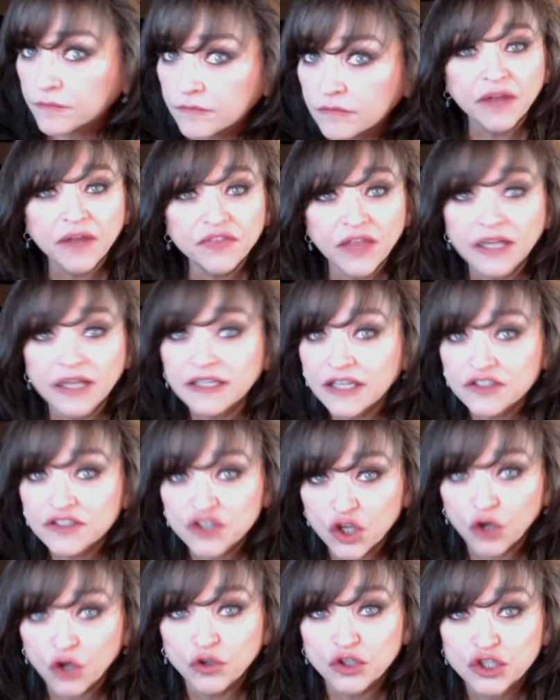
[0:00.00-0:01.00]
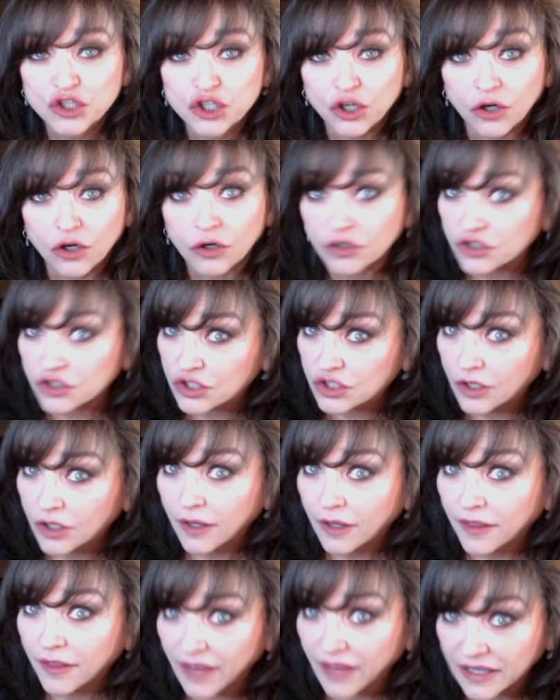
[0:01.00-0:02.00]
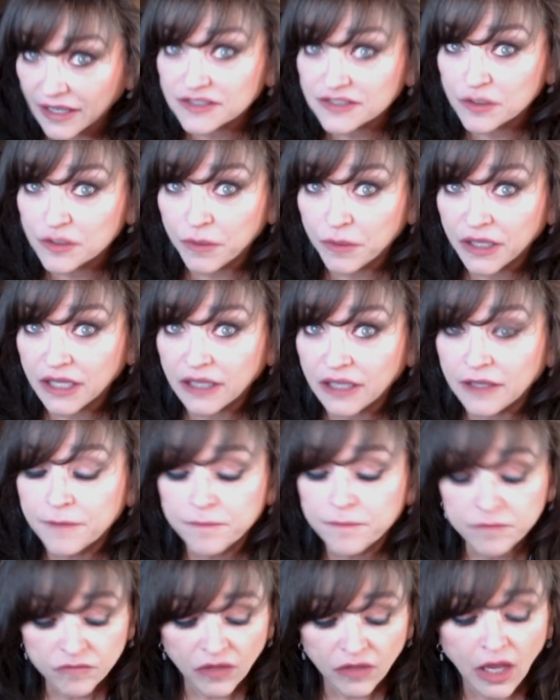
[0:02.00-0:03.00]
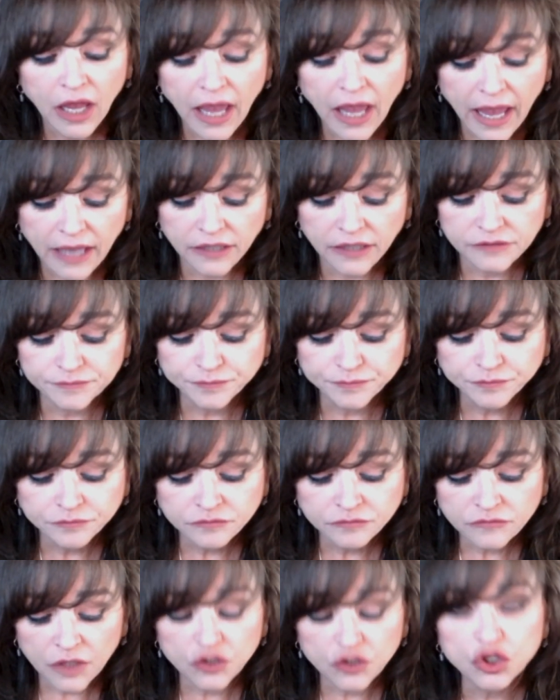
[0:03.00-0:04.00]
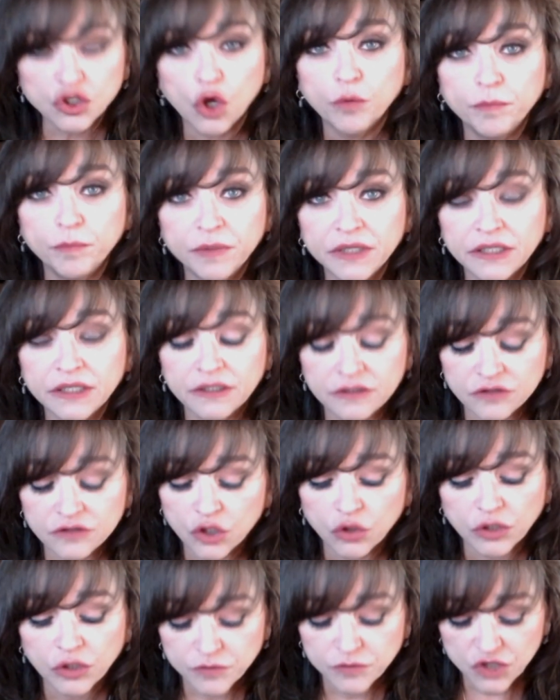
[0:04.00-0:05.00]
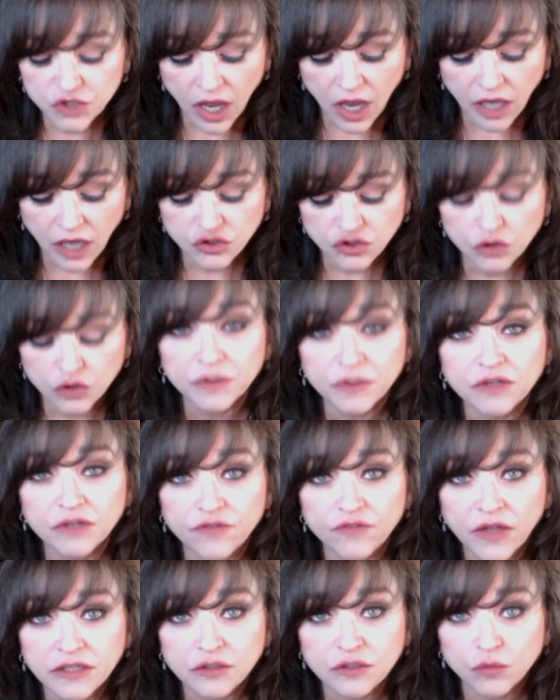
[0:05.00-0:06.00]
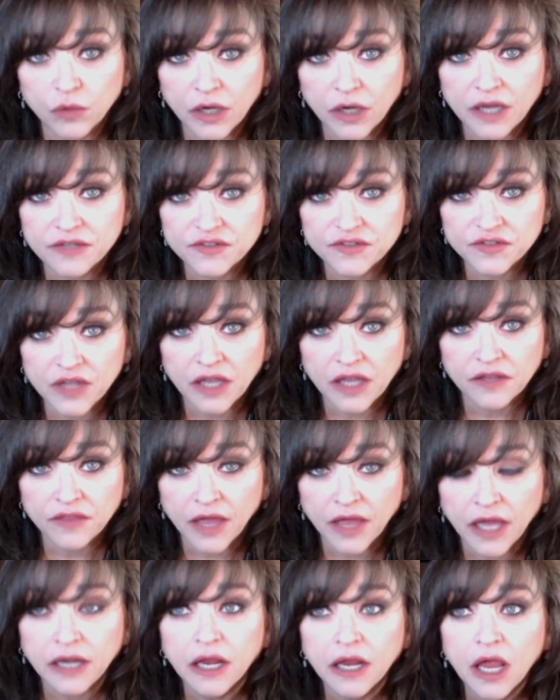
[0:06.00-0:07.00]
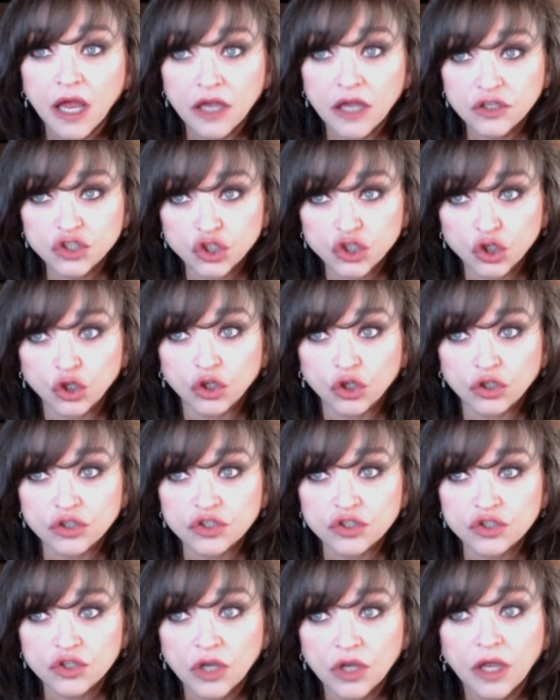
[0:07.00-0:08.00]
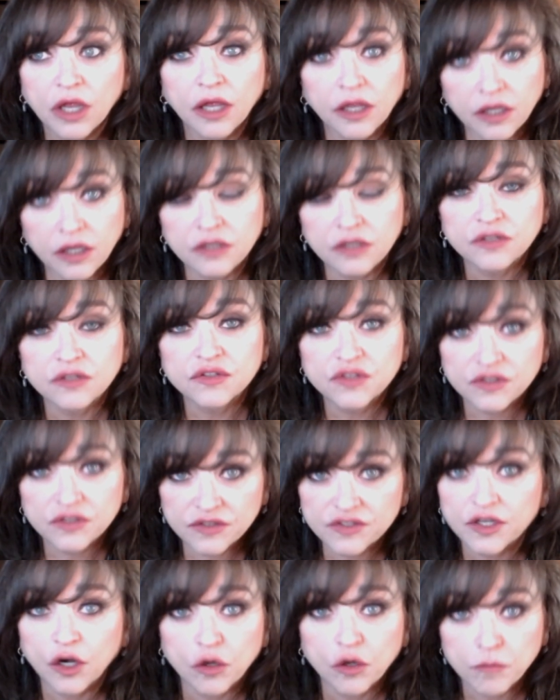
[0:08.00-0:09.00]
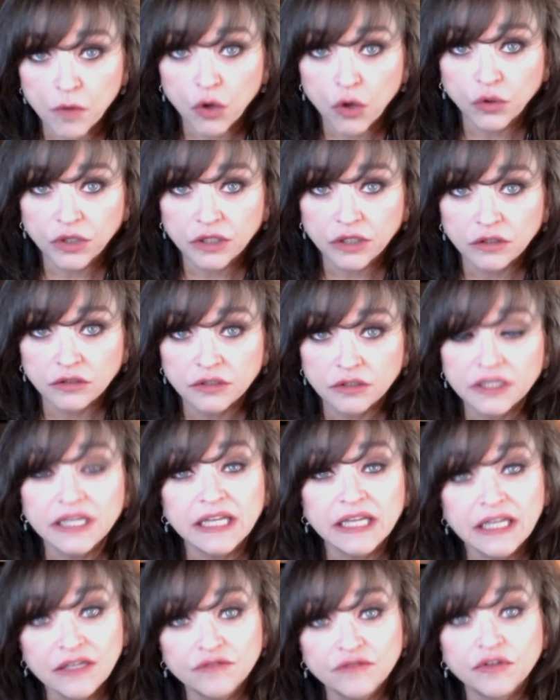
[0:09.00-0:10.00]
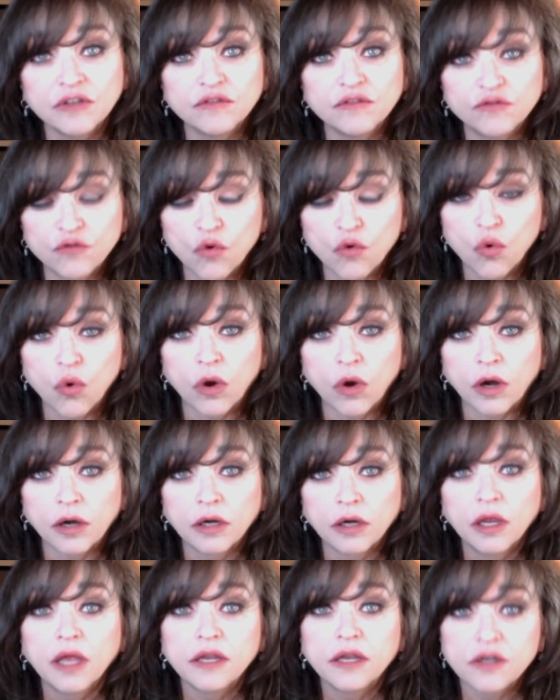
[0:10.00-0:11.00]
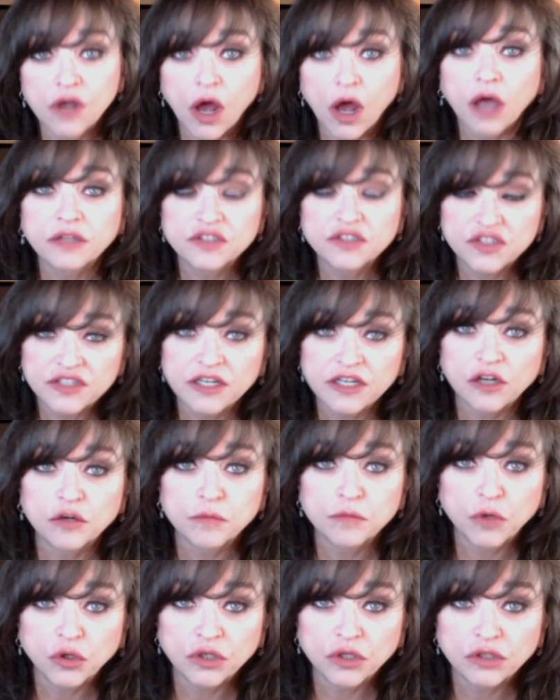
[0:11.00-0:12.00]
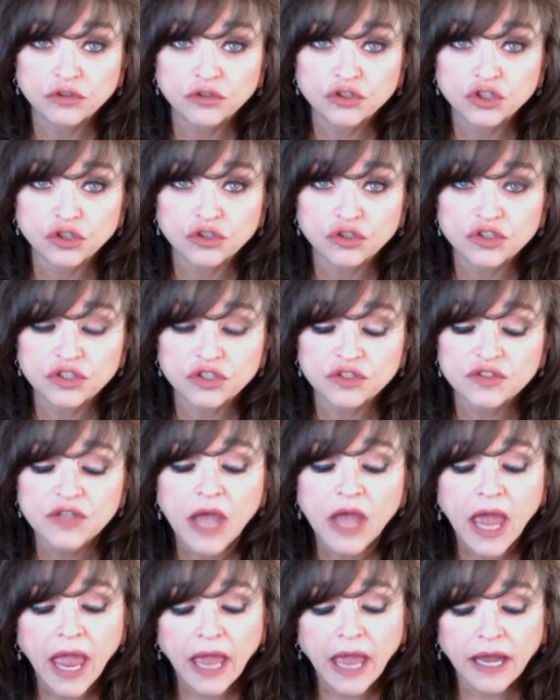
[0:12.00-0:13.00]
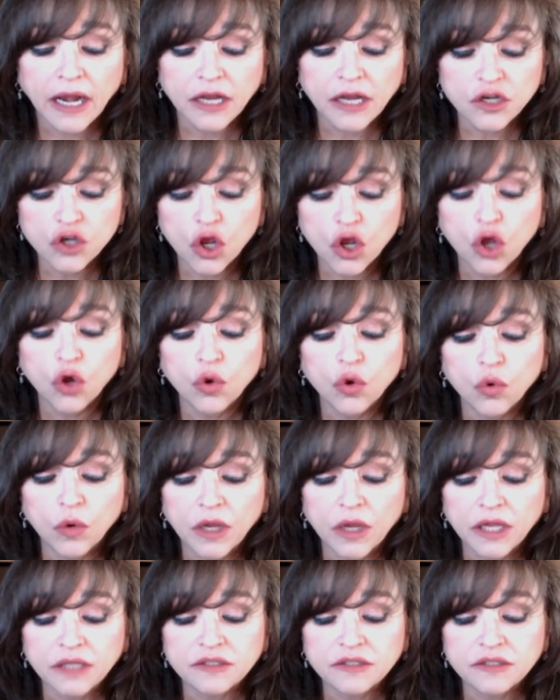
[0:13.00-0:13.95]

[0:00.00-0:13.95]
But then let's go to church. That's a biggie. And don't object or be offended when I say that church is ceremonial, even for non-ceremonial churches. And I know